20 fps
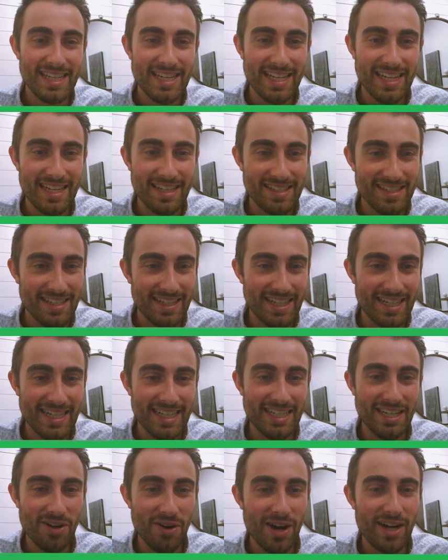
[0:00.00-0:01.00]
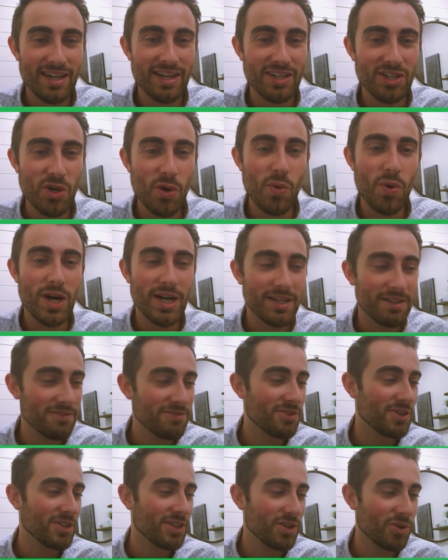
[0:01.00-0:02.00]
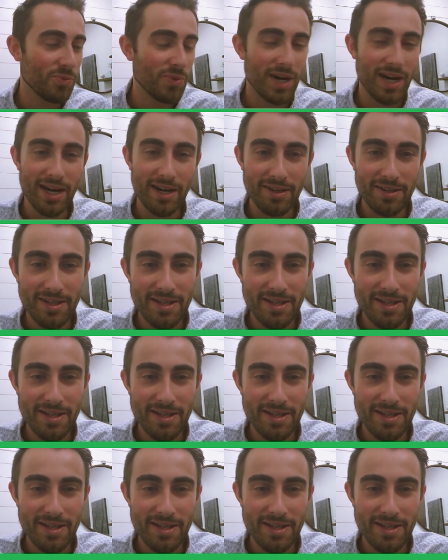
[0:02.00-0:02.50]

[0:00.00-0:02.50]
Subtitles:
it's, I could go on for a little while.